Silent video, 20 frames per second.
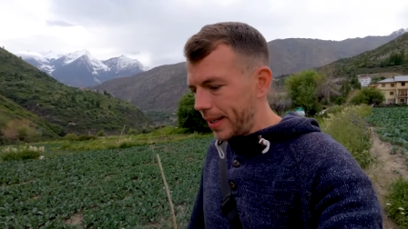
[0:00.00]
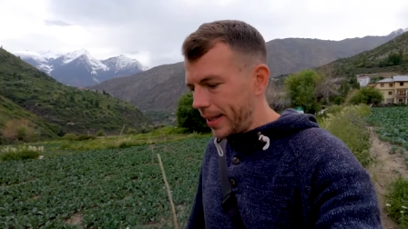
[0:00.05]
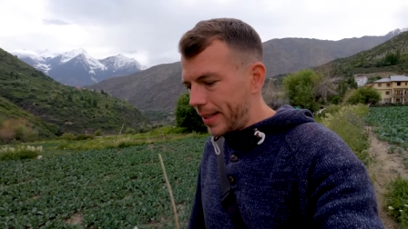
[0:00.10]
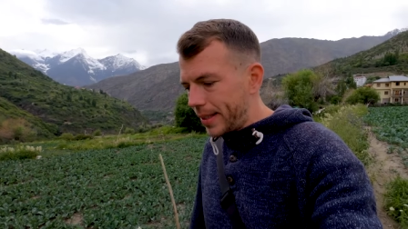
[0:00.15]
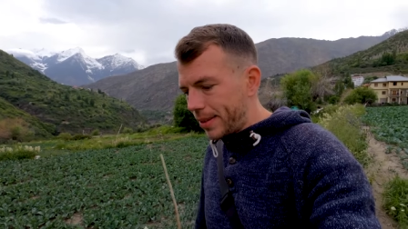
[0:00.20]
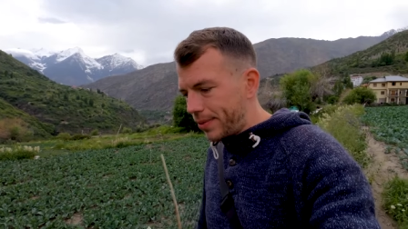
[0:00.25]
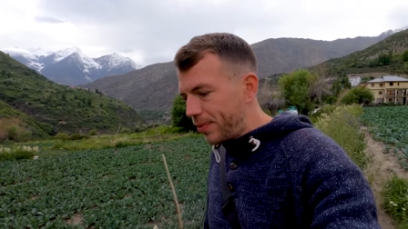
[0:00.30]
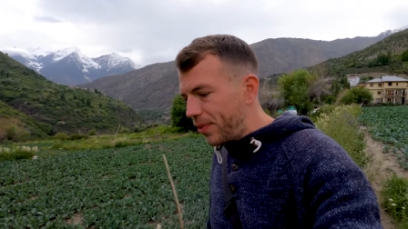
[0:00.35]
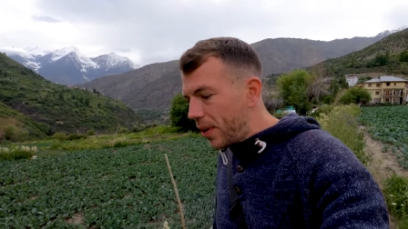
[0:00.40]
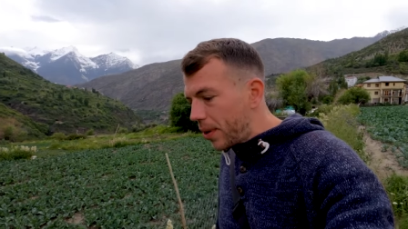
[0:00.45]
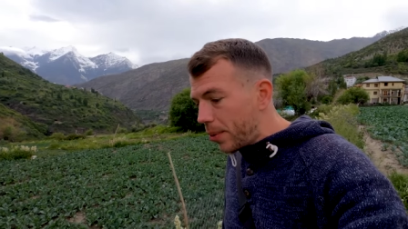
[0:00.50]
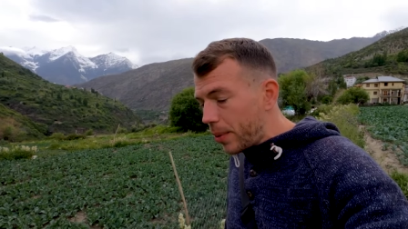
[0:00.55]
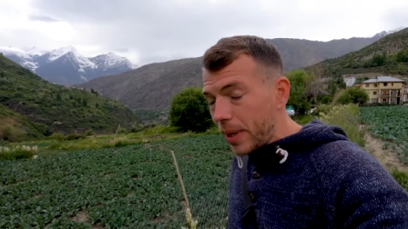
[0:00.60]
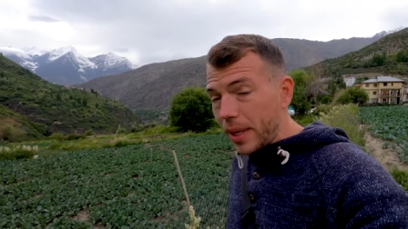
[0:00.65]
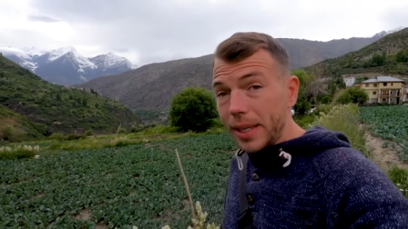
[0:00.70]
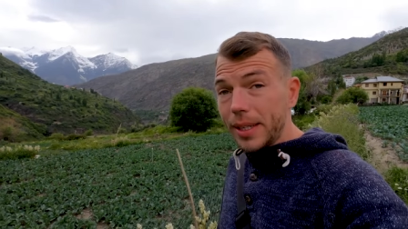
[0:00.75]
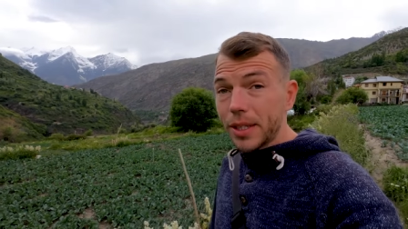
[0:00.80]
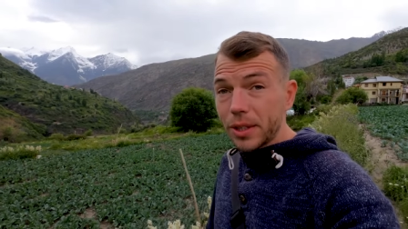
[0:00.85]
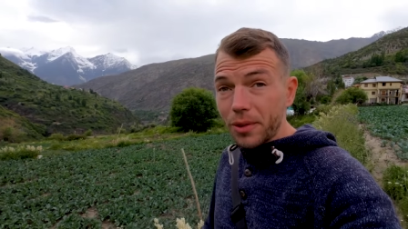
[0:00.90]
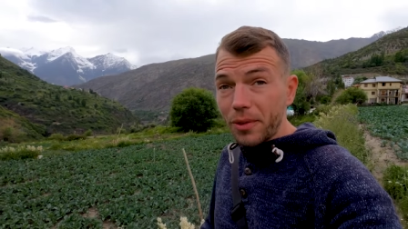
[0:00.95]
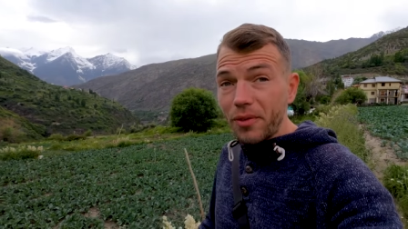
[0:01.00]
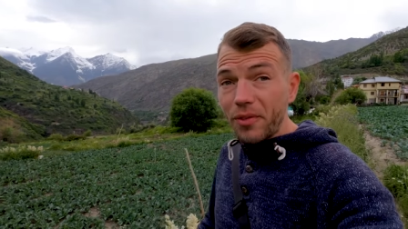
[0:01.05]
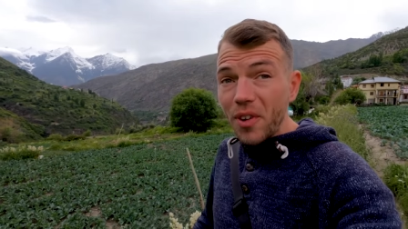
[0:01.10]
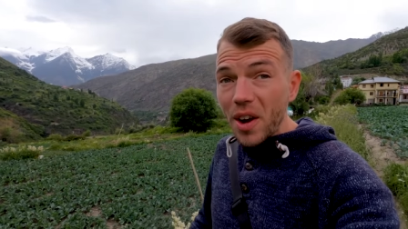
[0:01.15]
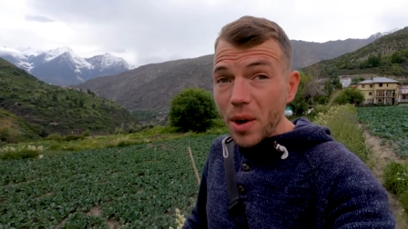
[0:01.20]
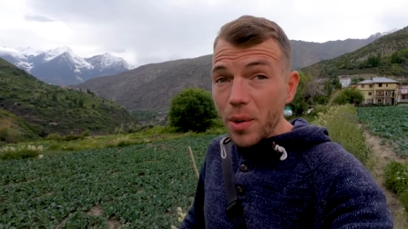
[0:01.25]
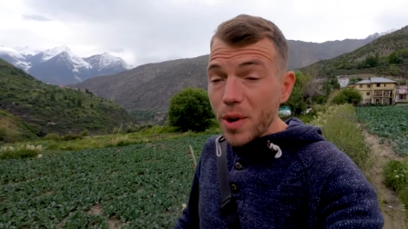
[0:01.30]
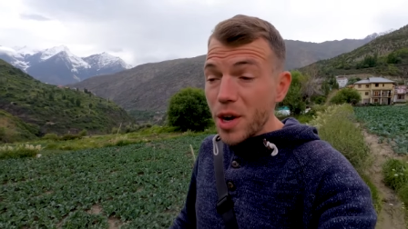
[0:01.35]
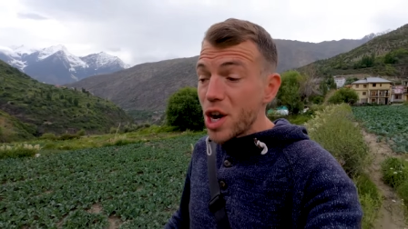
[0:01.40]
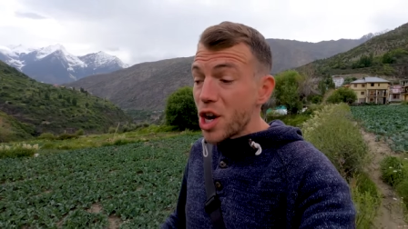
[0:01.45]
It's a
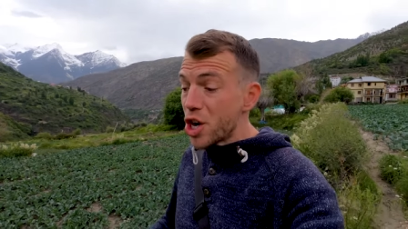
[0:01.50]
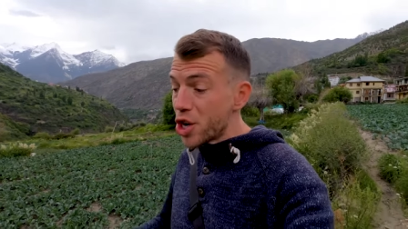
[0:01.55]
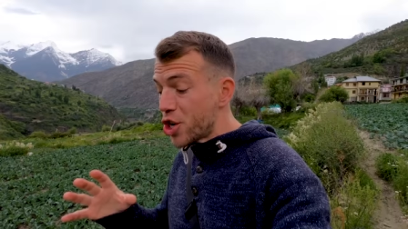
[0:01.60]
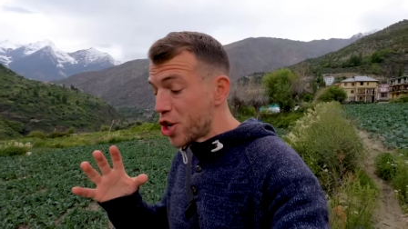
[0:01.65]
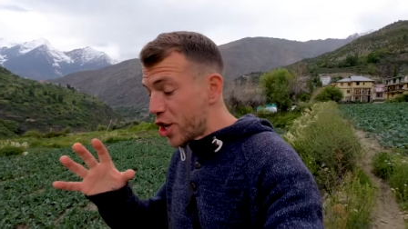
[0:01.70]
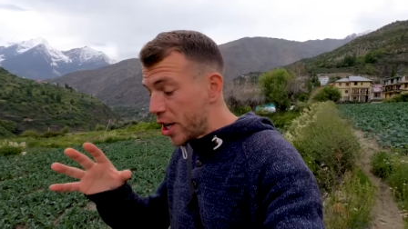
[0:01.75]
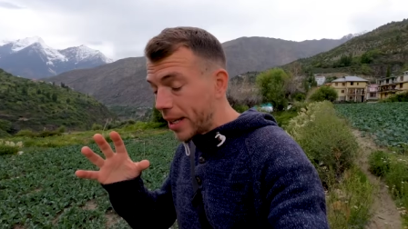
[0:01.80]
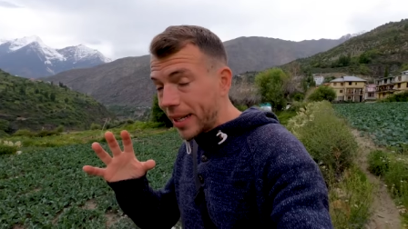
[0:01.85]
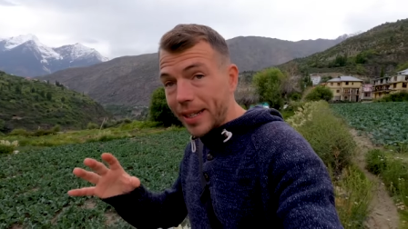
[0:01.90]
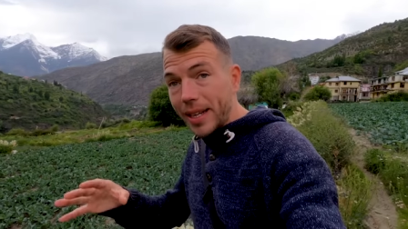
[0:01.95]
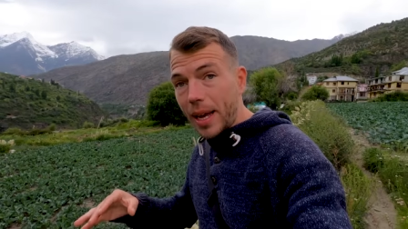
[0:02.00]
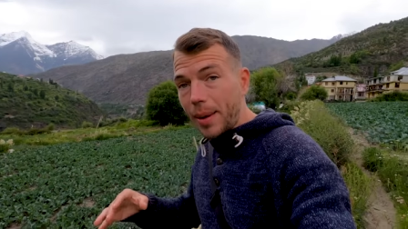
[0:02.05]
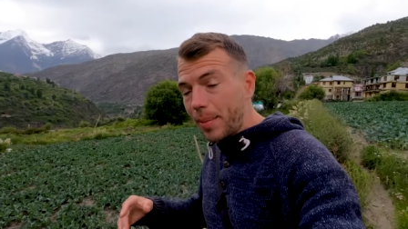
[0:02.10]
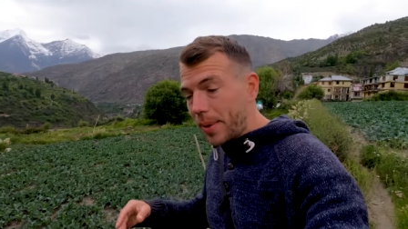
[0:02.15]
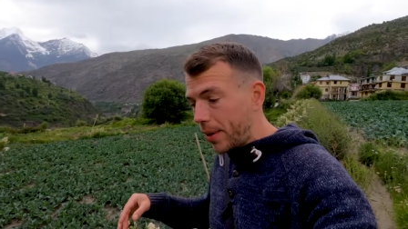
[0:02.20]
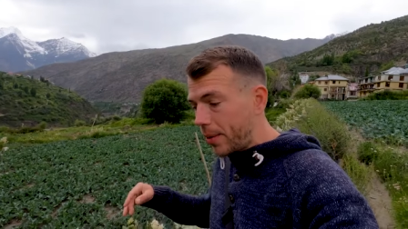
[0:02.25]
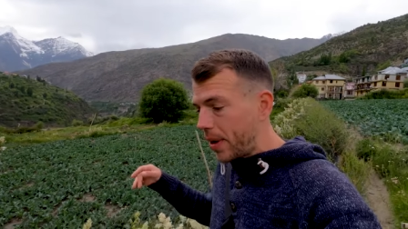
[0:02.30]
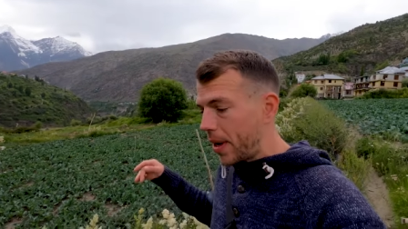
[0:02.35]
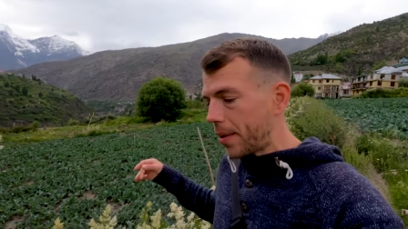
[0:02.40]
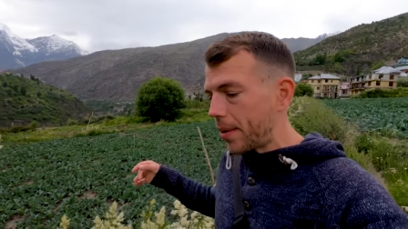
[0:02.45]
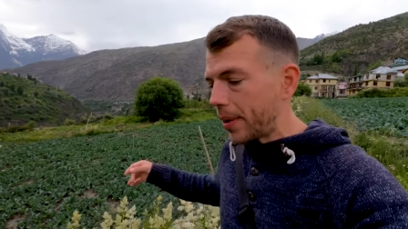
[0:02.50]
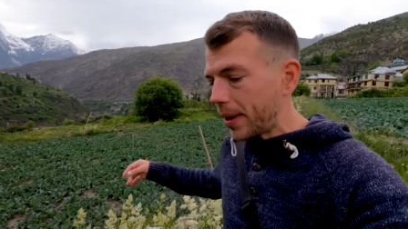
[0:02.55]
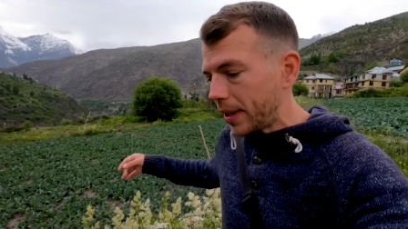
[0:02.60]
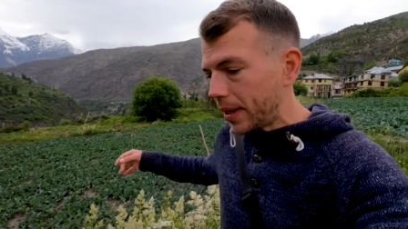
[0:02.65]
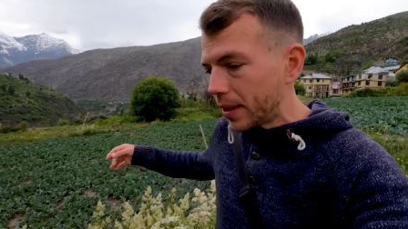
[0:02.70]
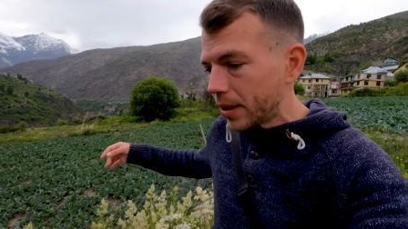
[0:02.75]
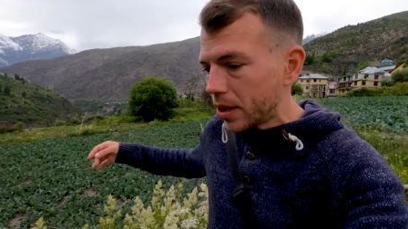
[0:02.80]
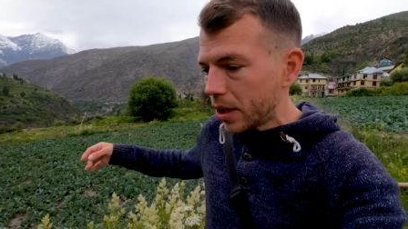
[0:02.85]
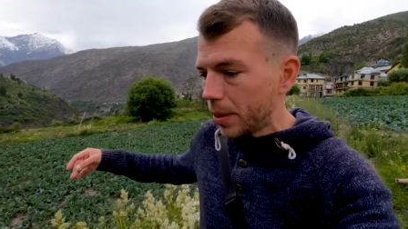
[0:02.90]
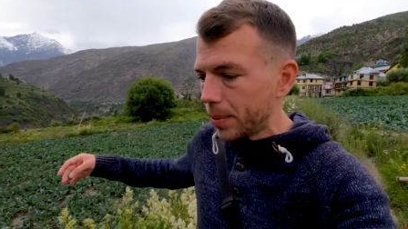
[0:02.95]
very camera when
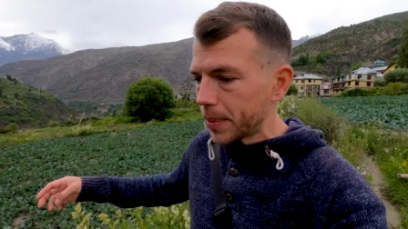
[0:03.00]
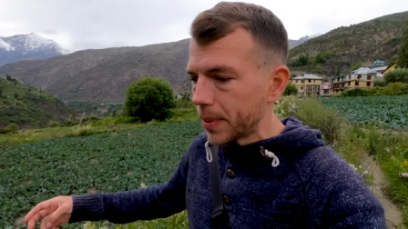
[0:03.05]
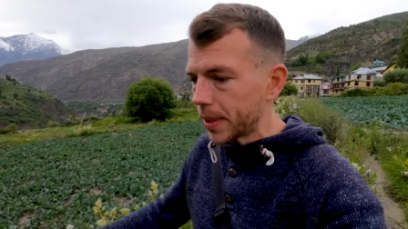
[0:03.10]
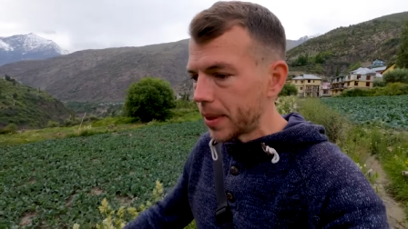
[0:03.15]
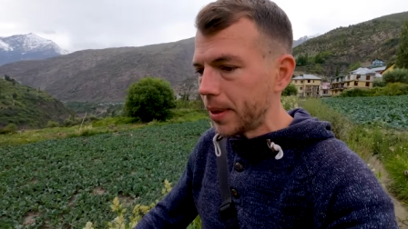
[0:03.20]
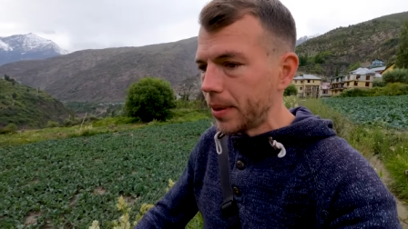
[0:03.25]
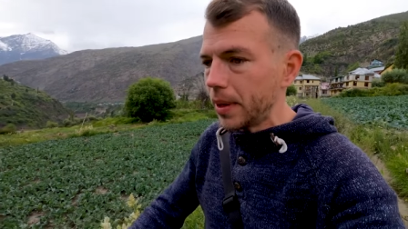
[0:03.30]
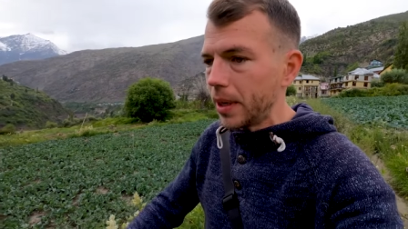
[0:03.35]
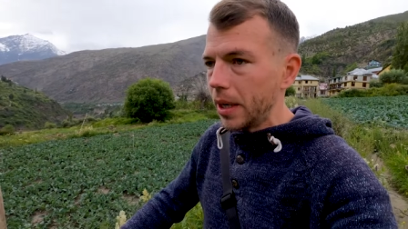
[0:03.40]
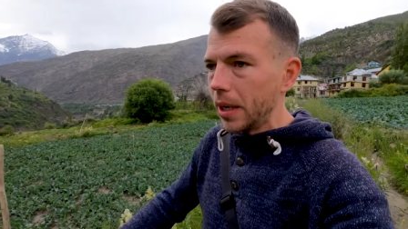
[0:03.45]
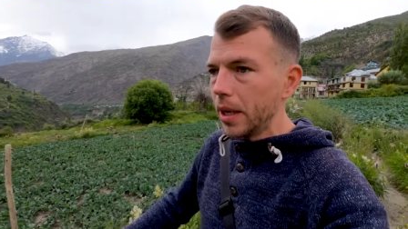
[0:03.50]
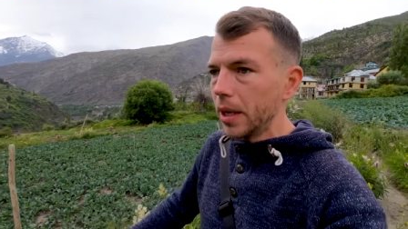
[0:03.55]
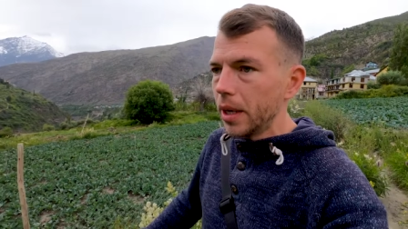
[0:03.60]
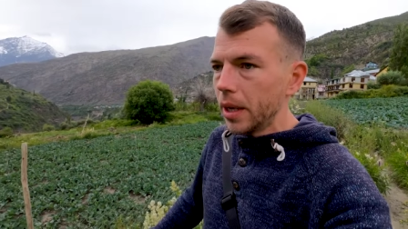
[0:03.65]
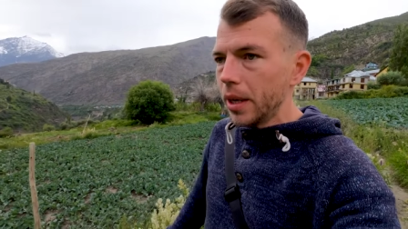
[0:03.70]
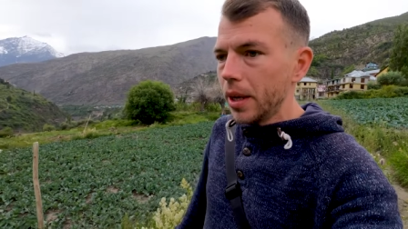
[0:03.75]
it comes to